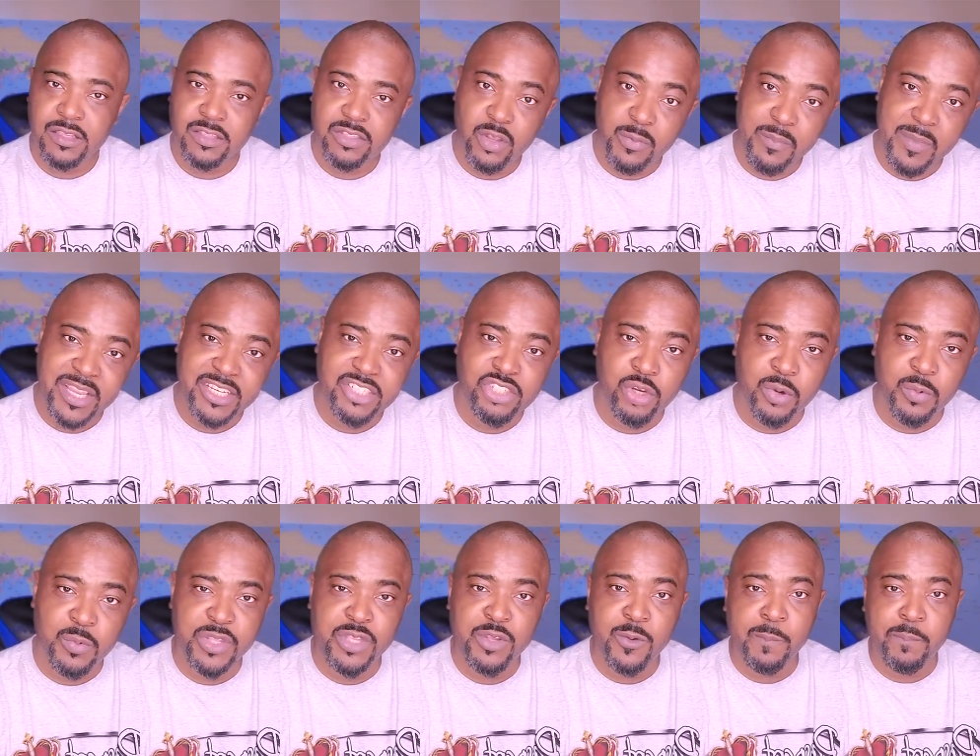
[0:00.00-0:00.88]
So make sure
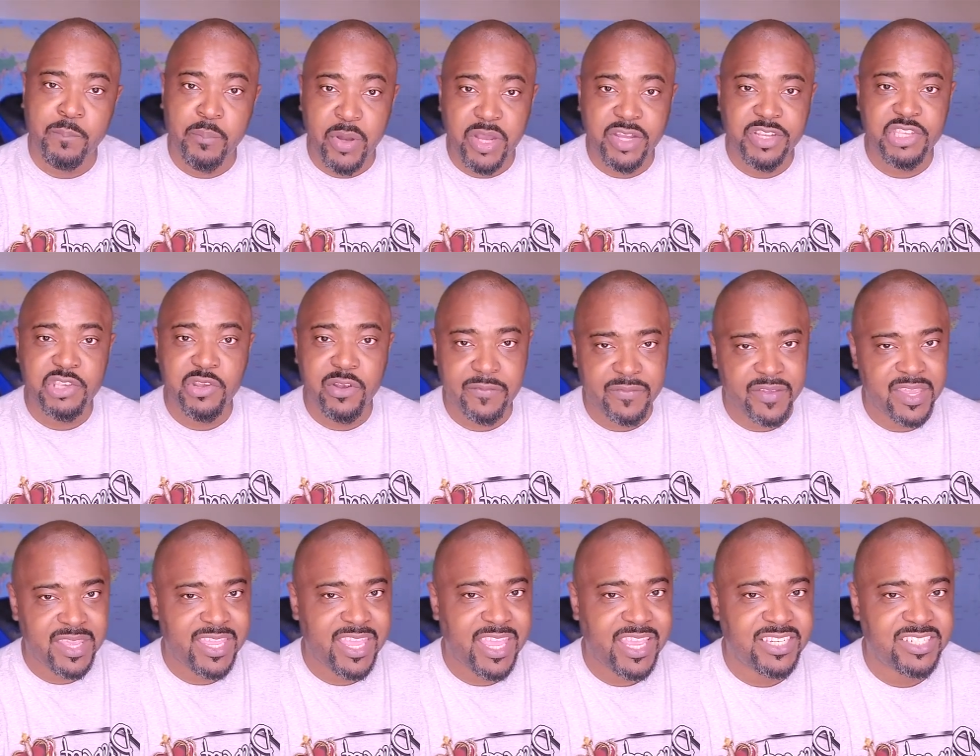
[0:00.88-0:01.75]
when you book your
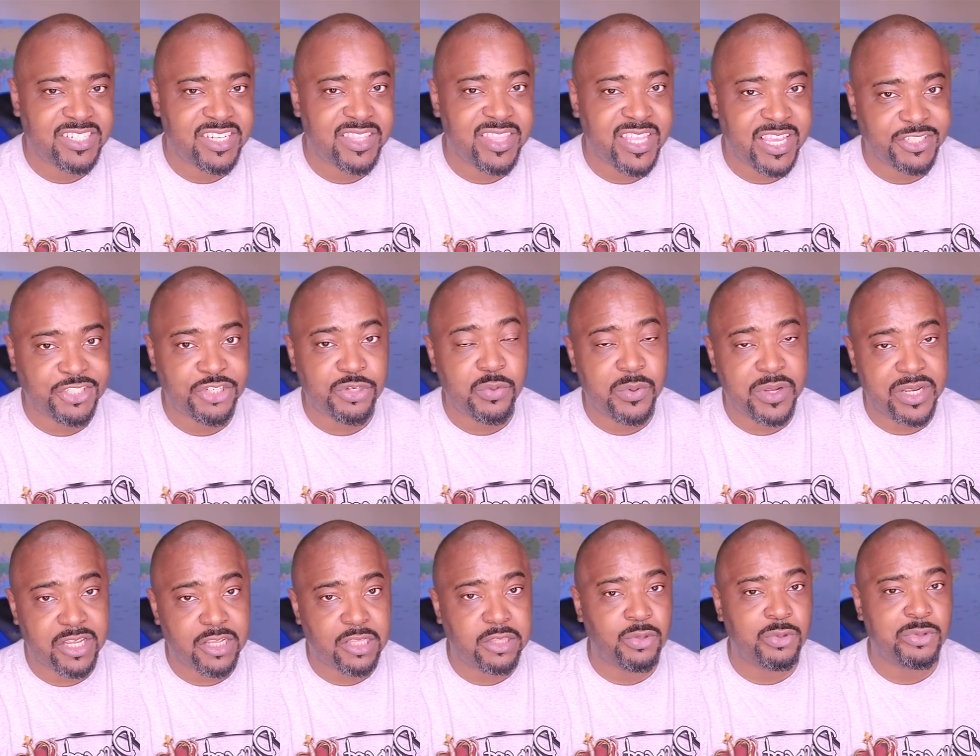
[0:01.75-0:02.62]
vacation that you
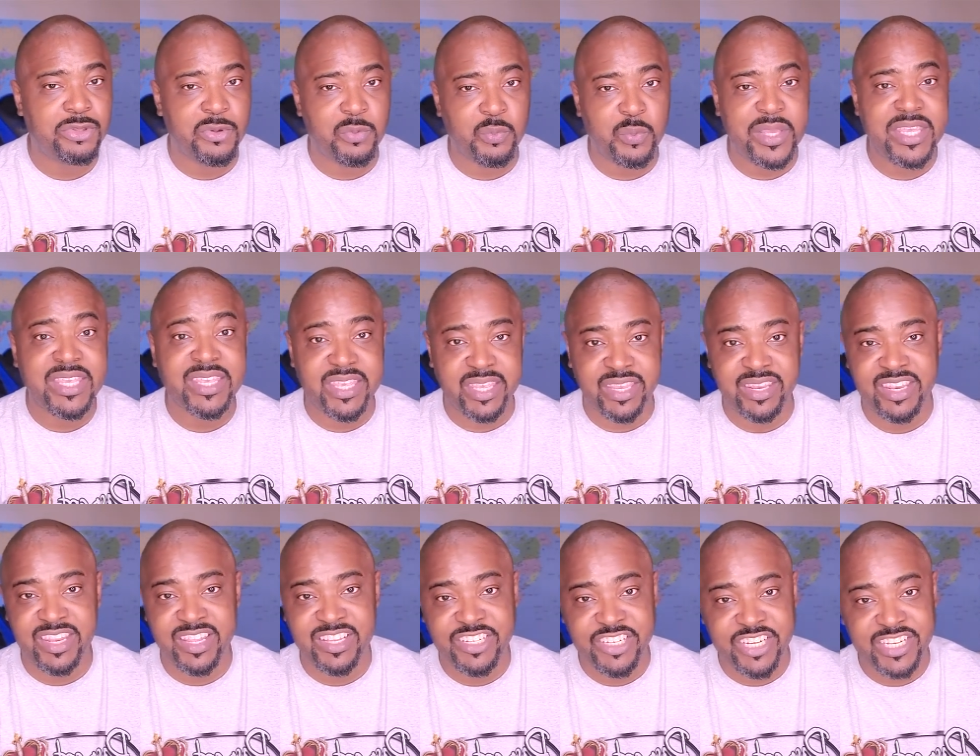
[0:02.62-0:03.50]
include the weekend
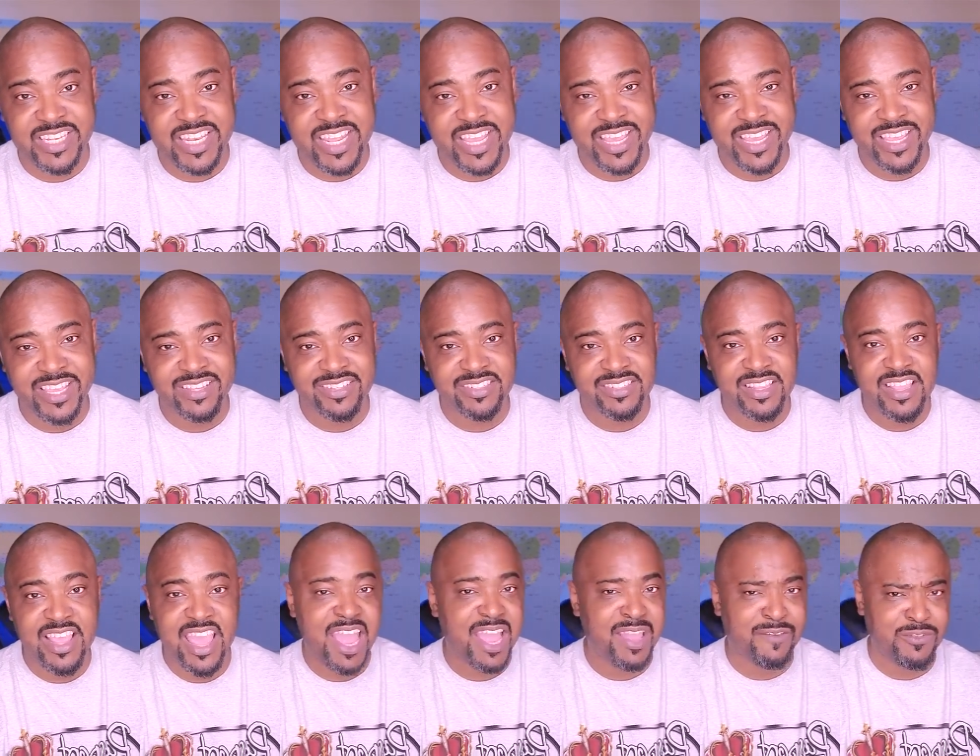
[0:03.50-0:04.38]
in your days.
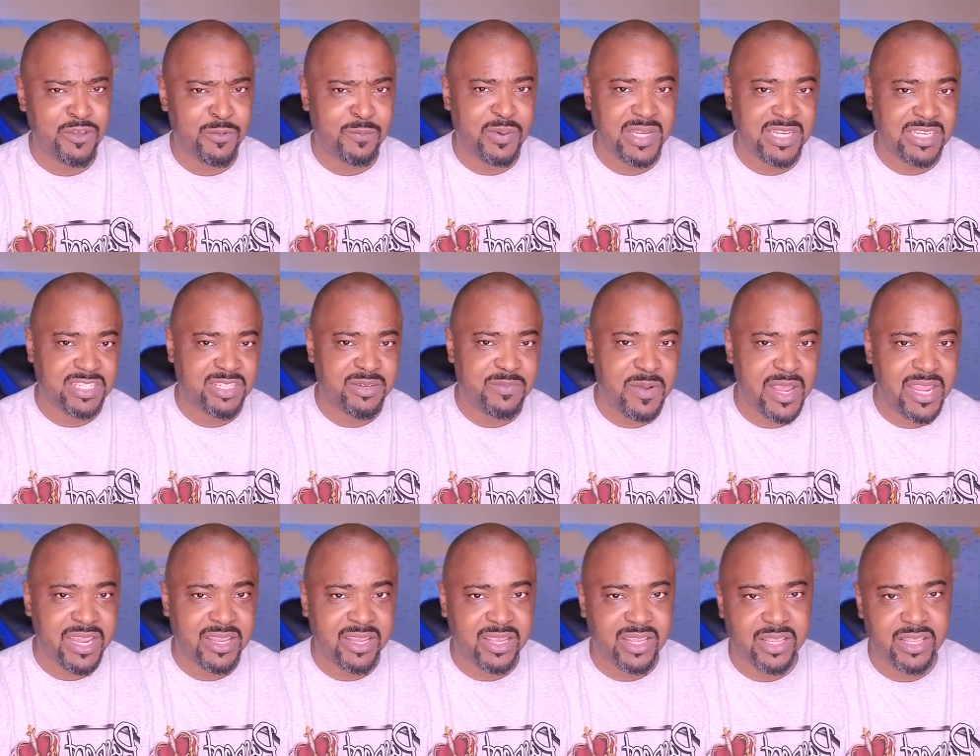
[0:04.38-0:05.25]
Have you been to
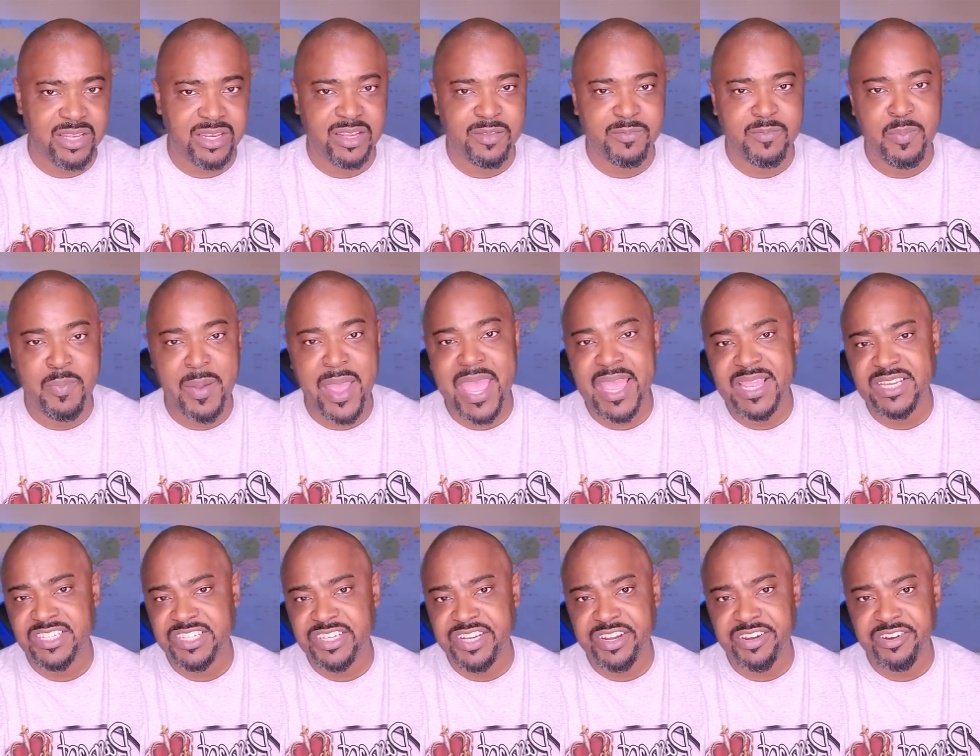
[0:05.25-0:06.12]
Jamaica in the
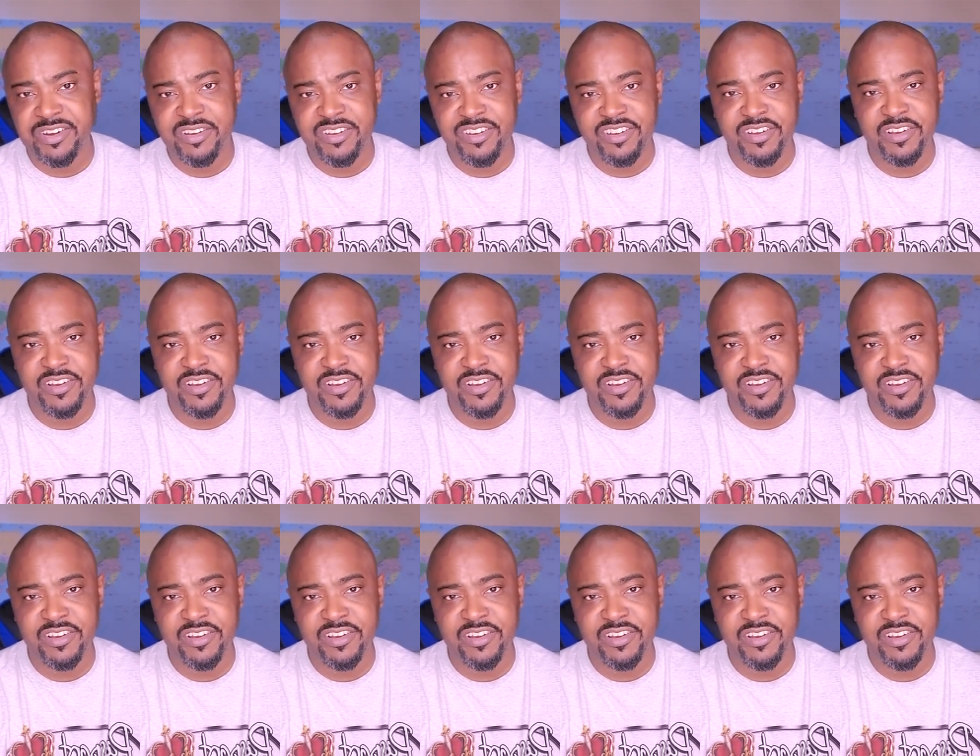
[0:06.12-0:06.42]
past year?